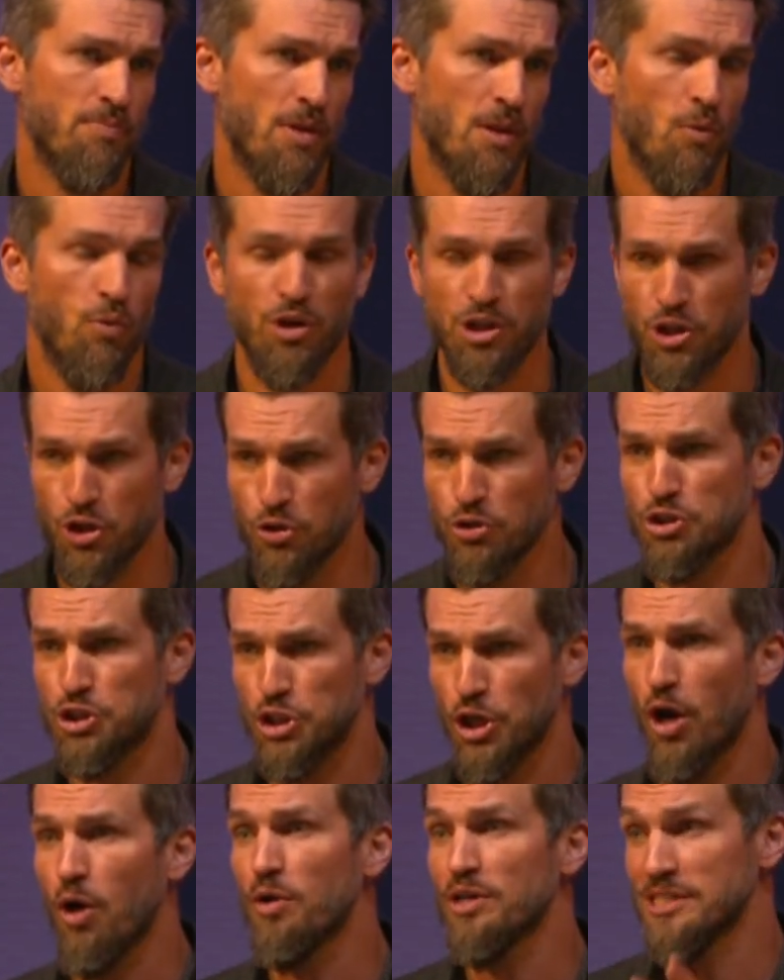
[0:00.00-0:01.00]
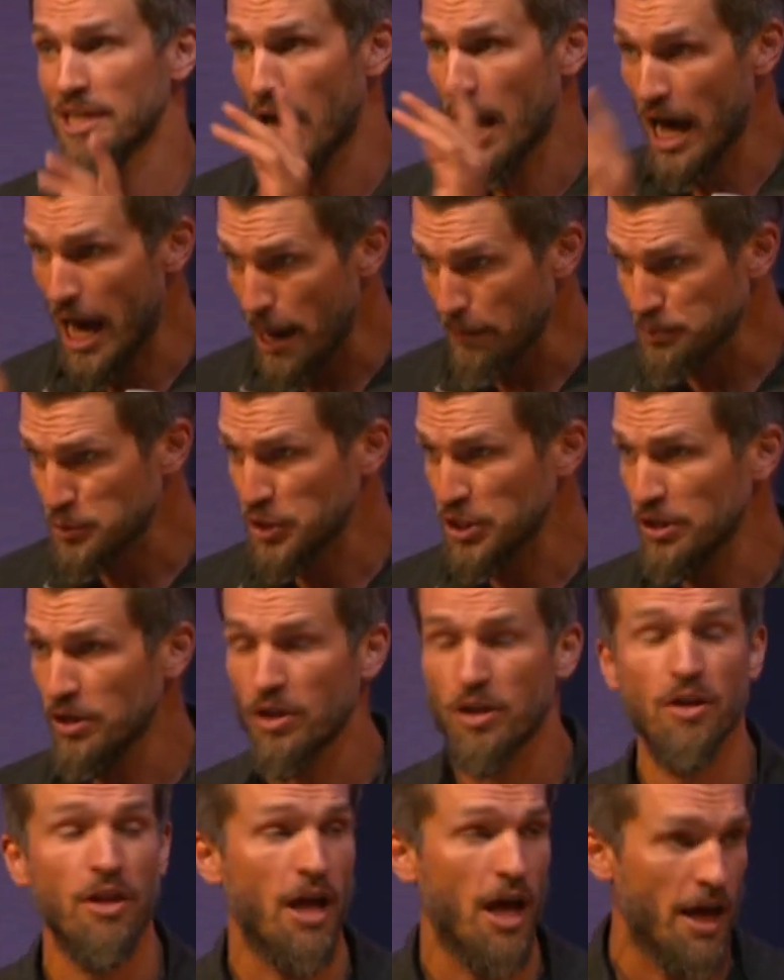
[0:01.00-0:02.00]
What you show is
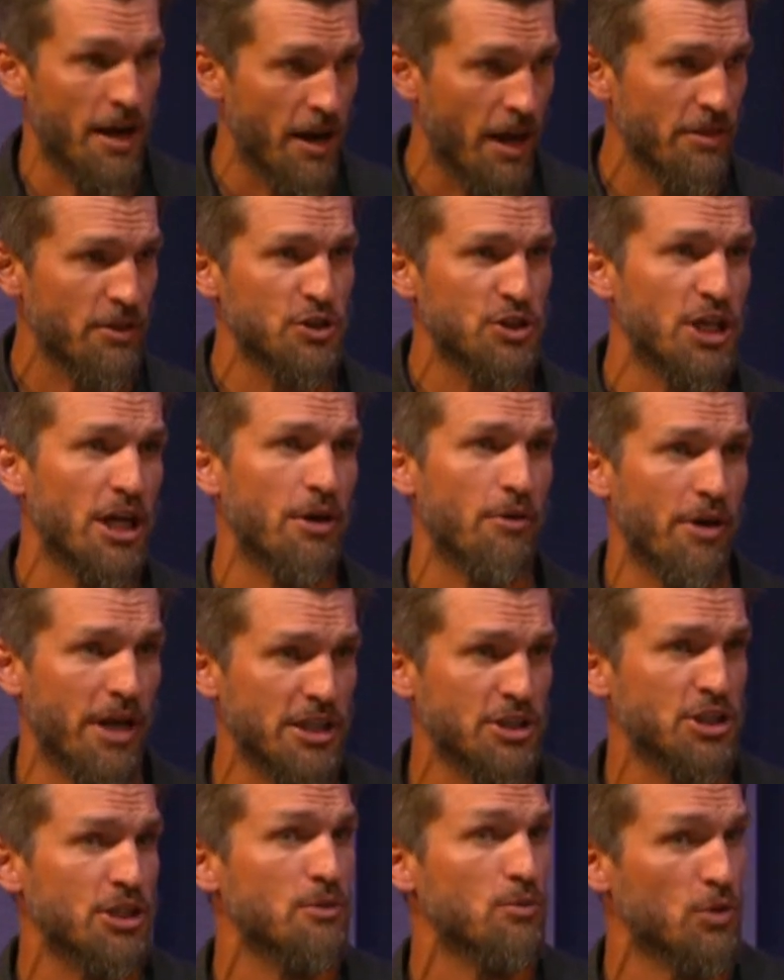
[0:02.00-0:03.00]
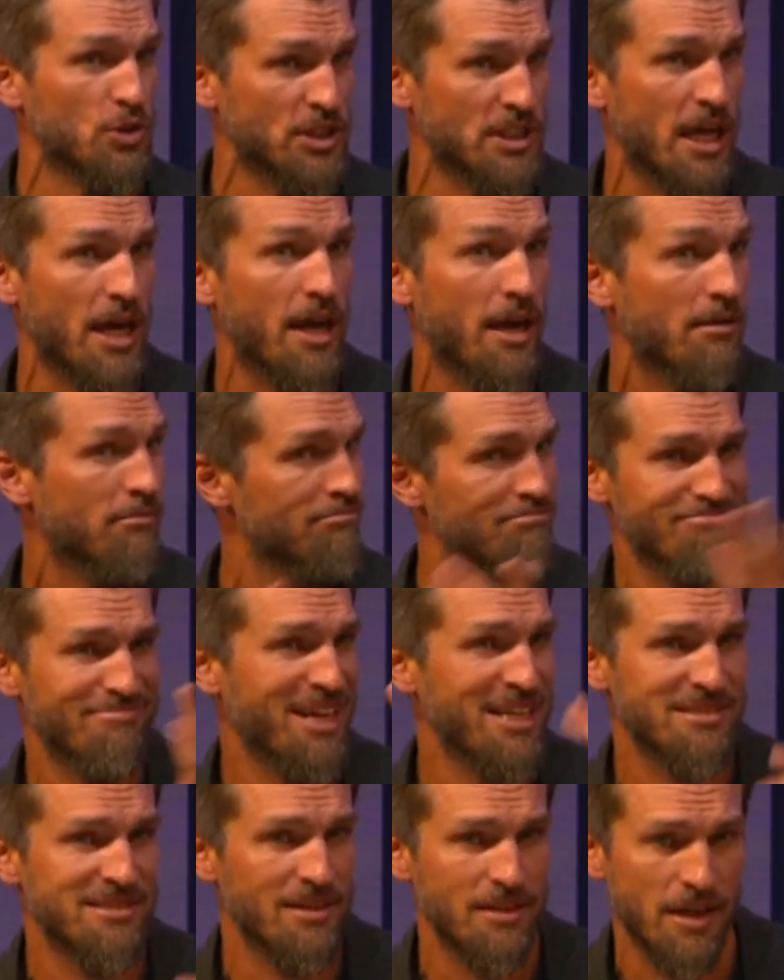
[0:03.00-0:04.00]
optional, another generation will say,
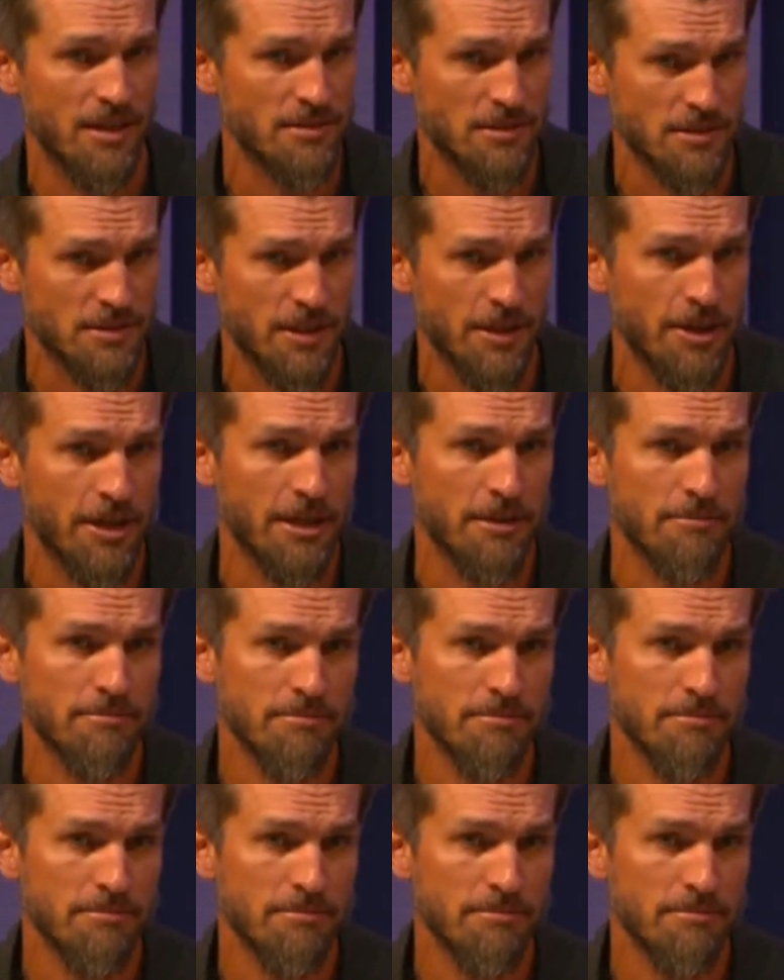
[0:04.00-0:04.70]
that's unnecessary.